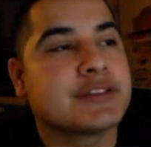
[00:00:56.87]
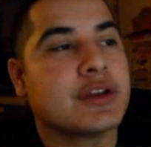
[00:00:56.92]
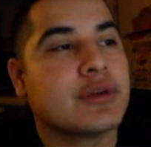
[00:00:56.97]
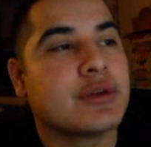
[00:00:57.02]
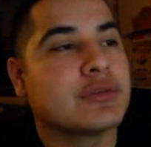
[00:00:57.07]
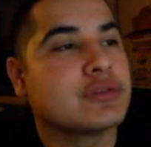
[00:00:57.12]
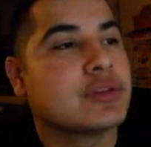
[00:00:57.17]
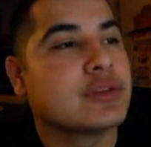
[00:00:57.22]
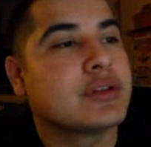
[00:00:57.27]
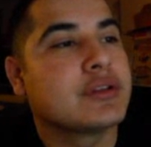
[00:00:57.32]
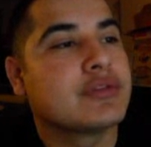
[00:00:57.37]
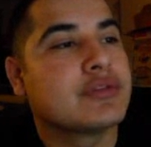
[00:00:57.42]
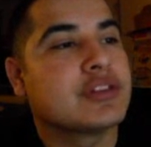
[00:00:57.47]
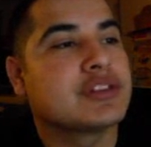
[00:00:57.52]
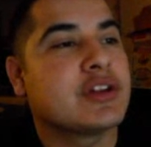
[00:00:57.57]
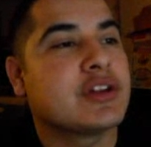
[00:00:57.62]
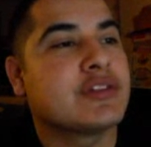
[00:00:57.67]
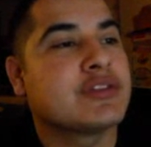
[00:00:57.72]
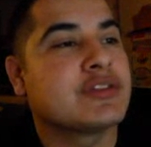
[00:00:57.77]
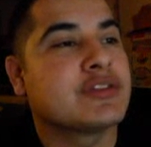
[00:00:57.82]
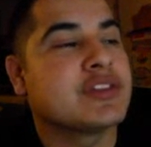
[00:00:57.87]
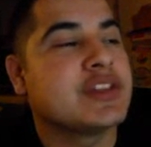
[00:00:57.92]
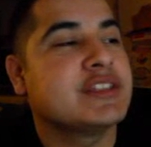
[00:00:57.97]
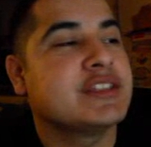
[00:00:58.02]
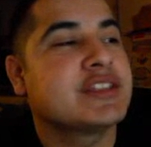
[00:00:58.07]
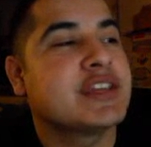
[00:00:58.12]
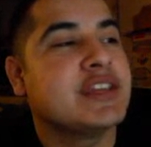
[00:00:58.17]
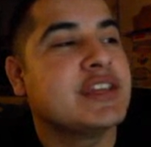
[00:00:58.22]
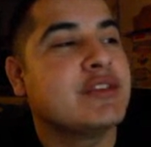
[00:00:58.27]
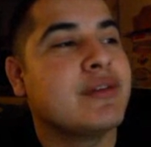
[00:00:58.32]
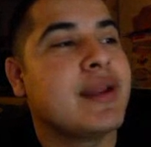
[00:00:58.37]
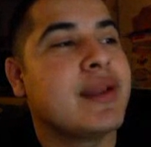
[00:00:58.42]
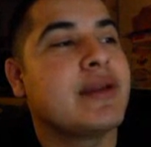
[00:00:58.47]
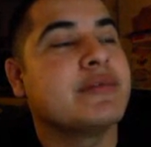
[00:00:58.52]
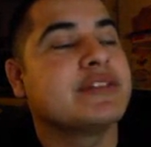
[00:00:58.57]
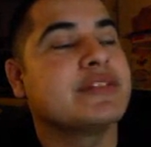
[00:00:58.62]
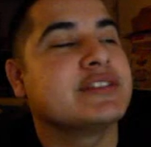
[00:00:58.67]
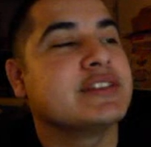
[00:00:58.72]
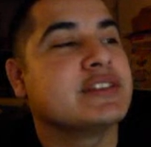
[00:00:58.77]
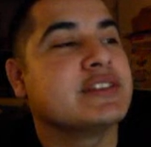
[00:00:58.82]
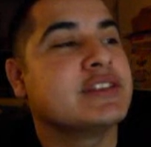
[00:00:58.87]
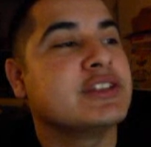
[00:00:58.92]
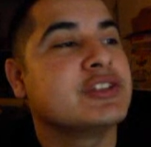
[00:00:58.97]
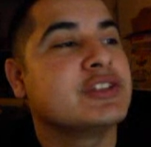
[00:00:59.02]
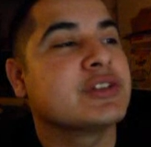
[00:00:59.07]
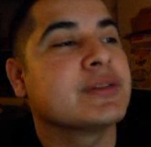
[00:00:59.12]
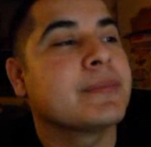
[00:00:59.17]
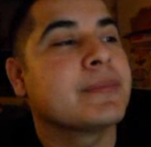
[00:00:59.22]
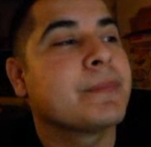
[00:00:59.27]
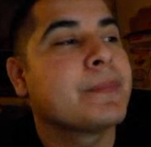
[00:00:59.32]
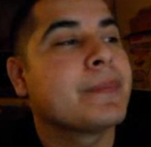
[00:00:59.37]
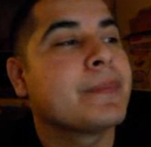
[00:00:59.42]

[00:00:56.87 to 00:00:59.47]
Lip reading: So Krzysztof Soszynski, unanimous decision.